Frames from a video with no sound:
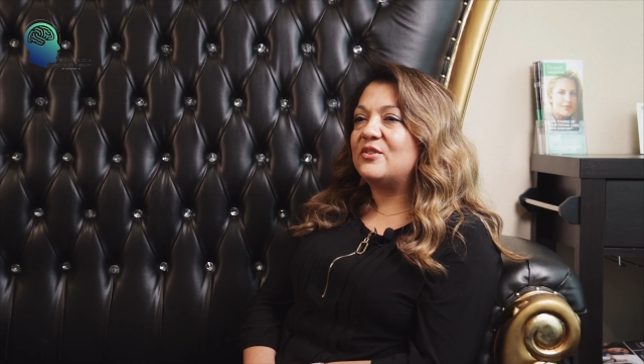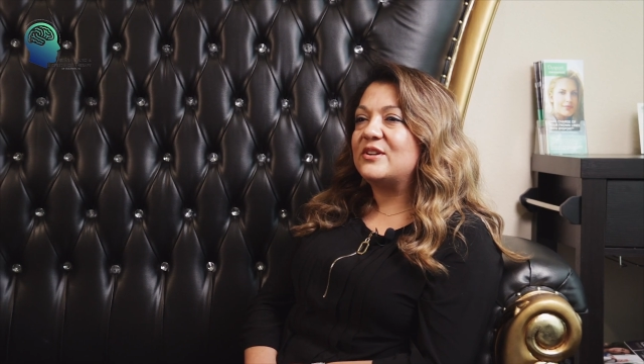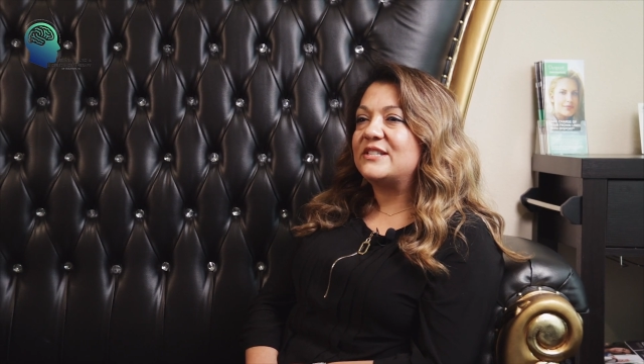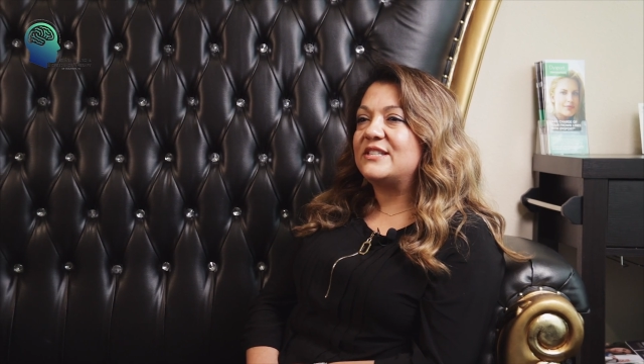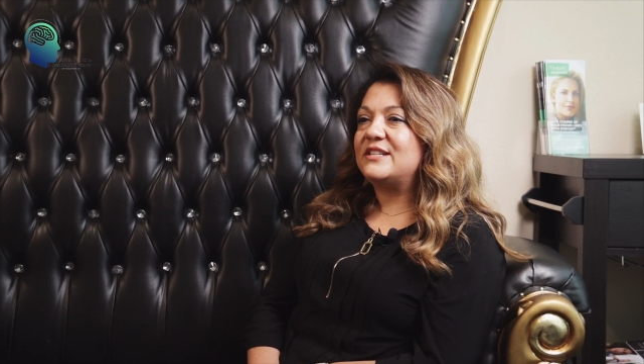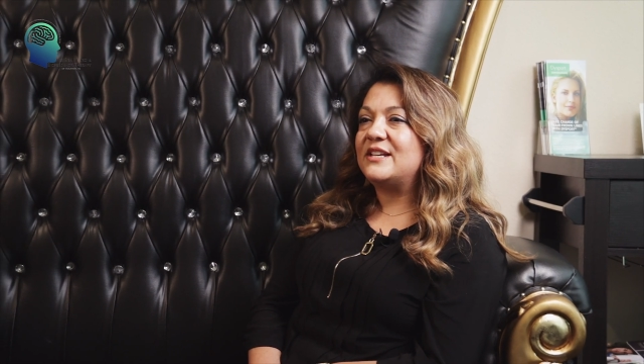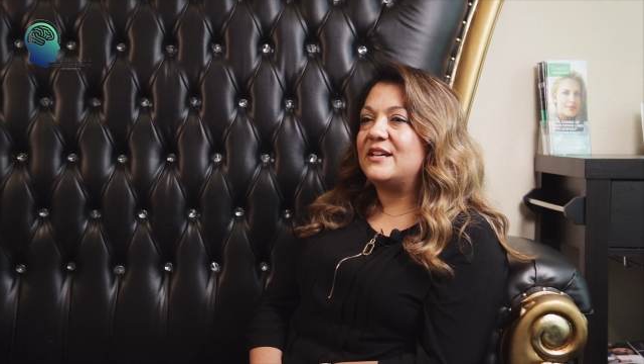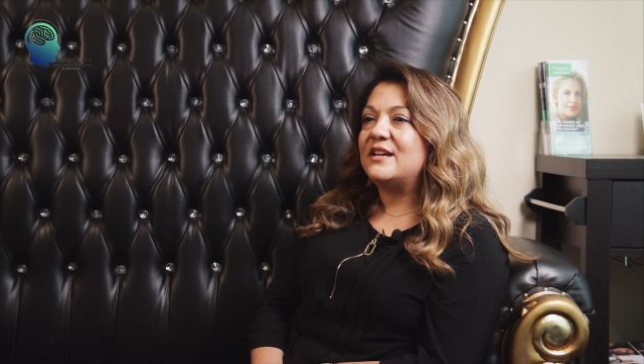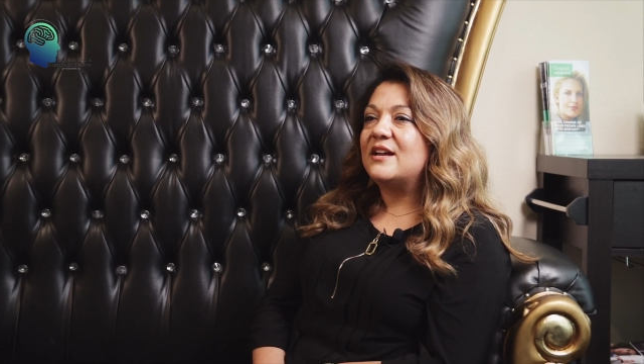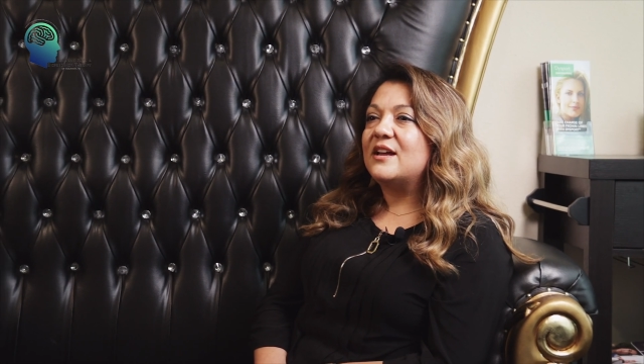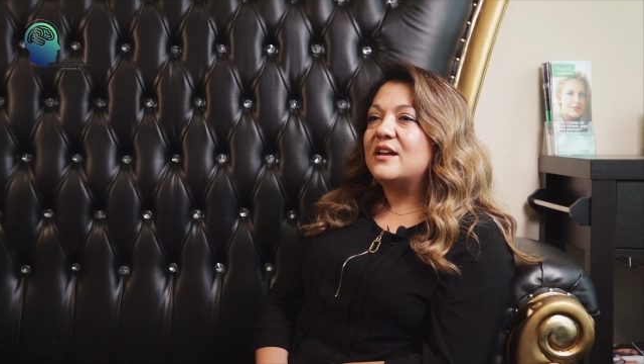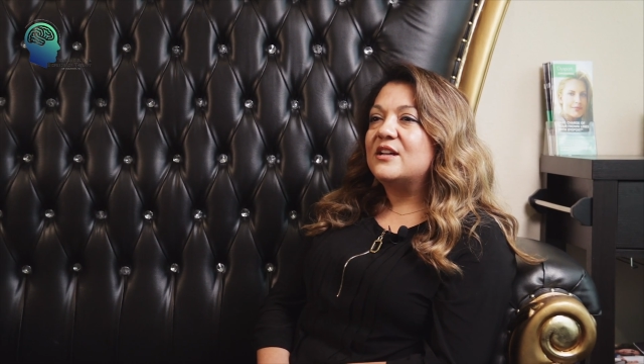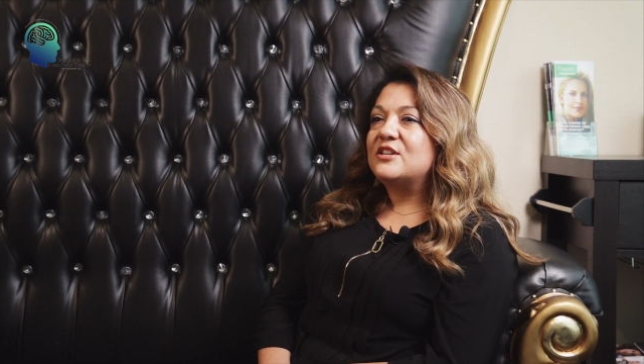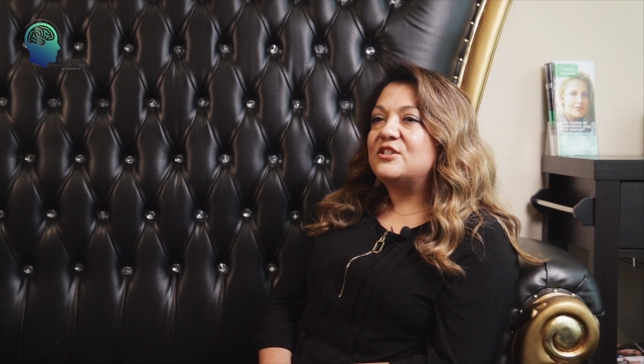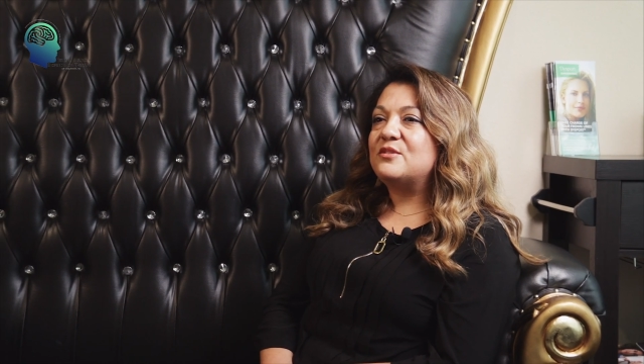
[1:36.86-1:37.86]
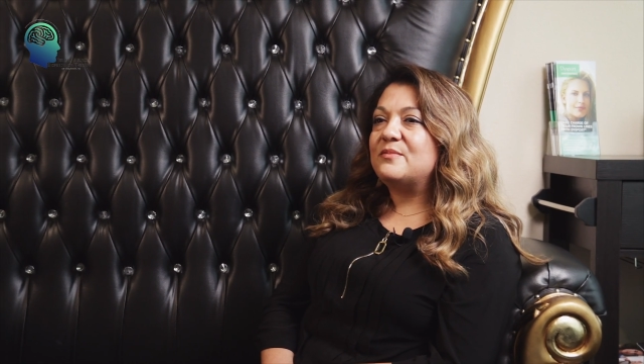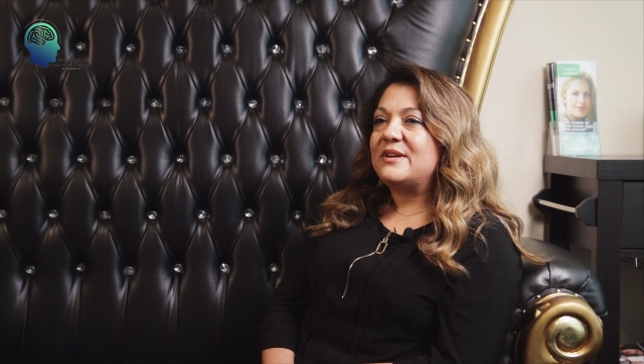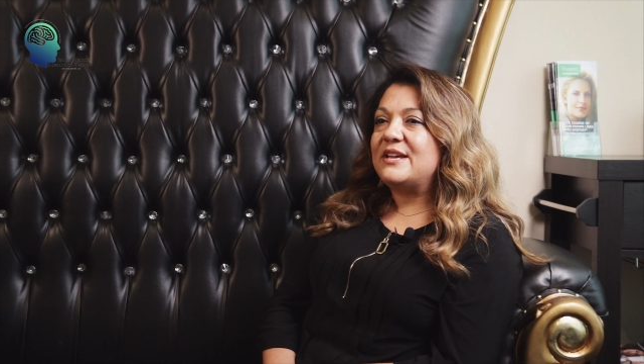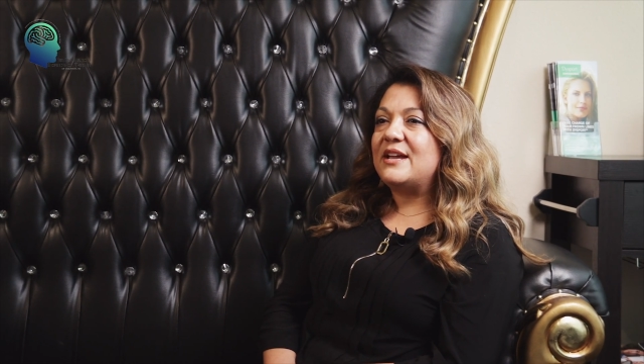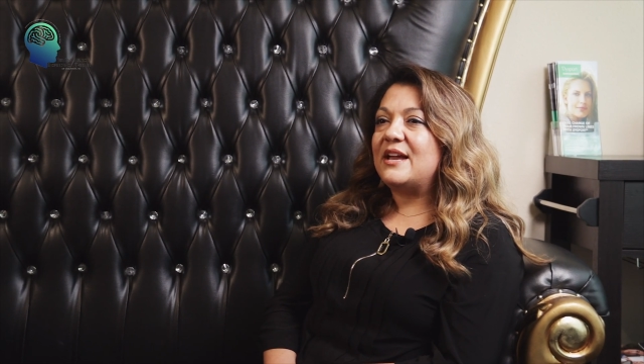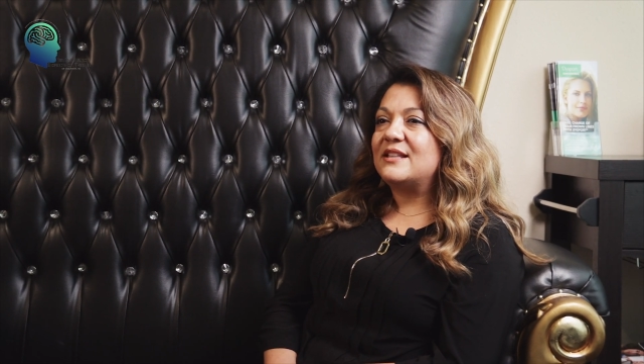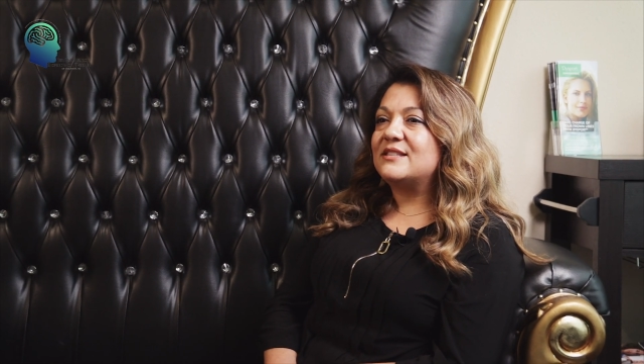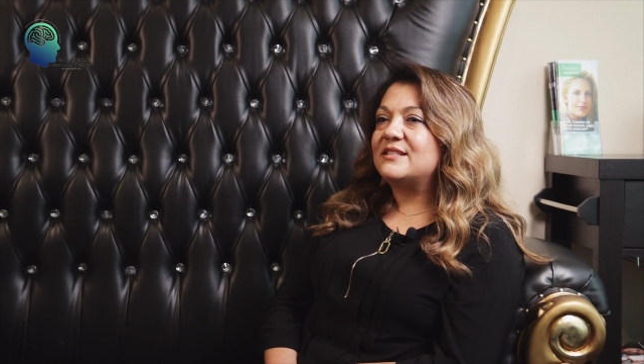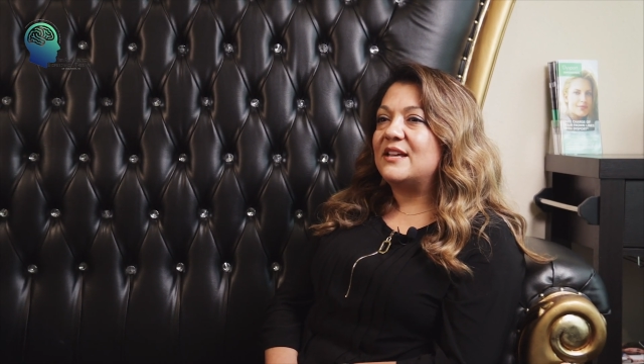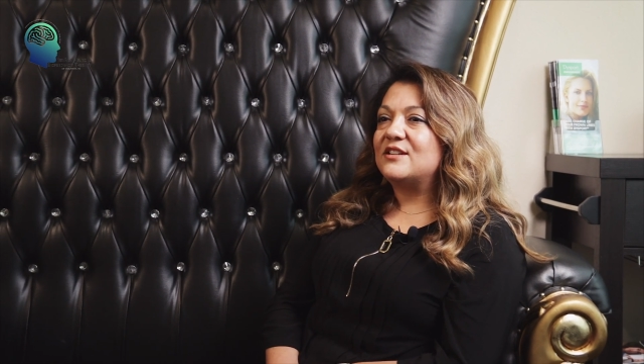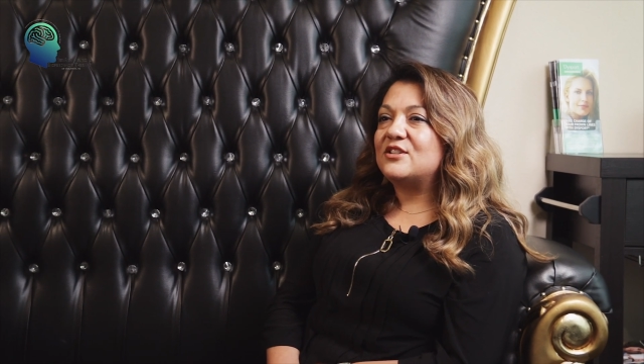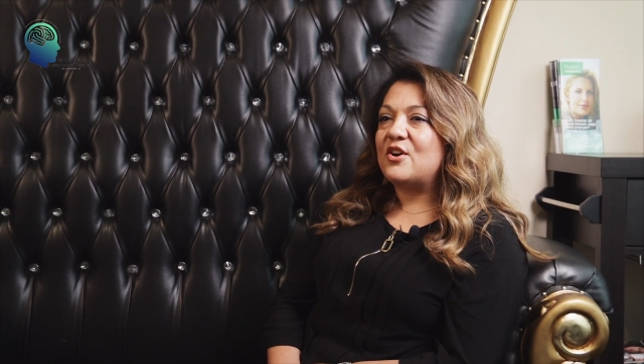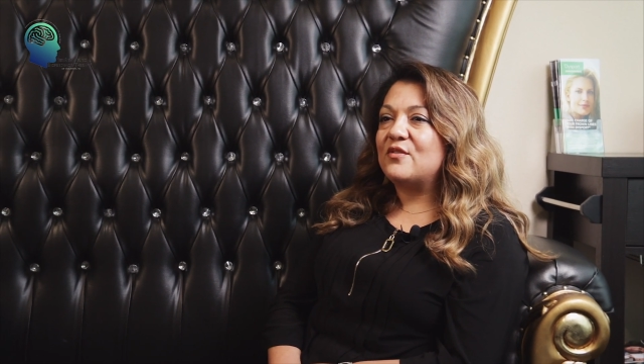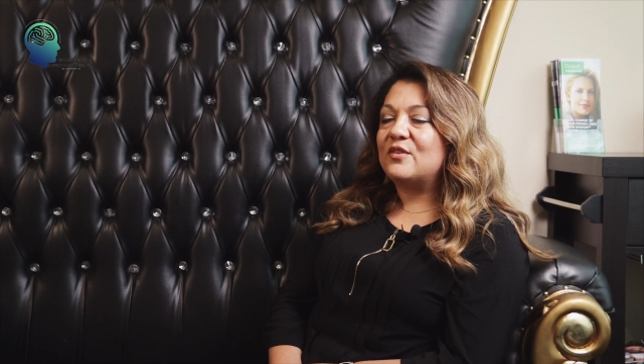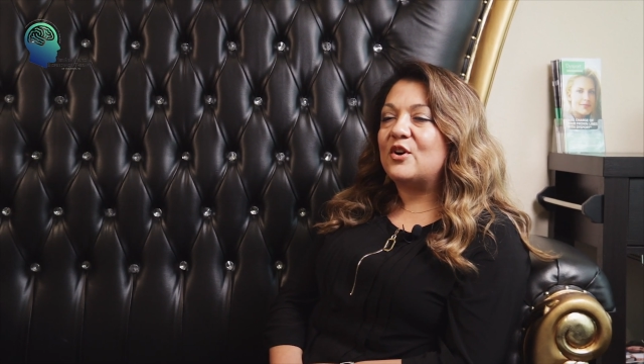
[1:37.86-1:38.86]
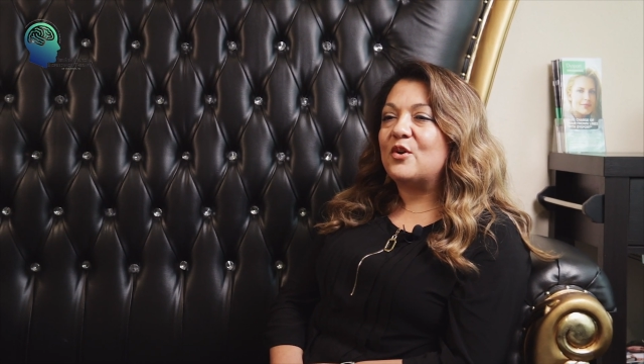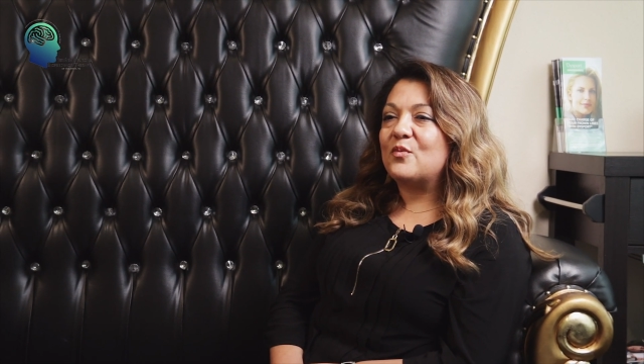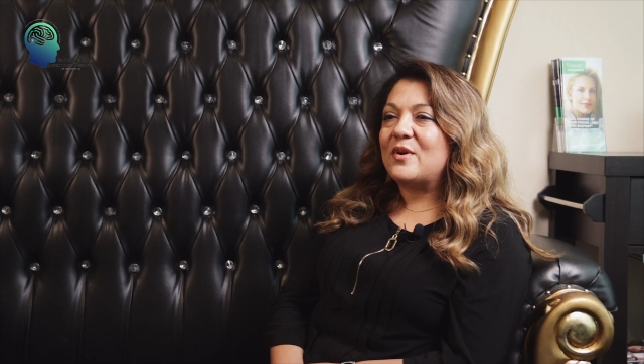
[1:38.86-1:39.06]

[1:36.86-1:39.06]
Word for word: Christy to me and sent over her